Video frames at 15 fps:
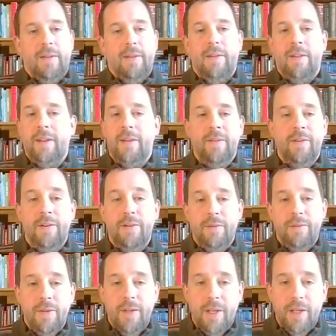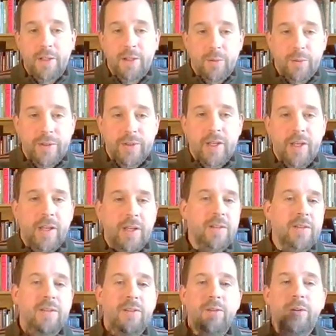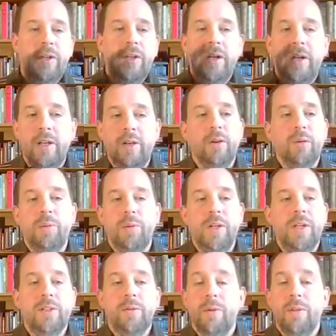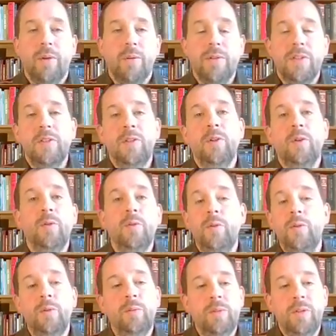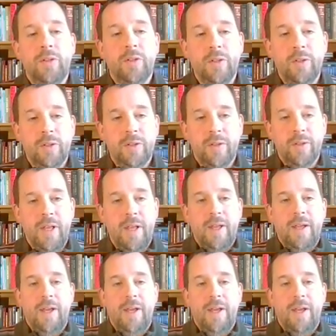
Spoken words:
Then the angel went ahead and stood in a narrow place where there was no room to turn,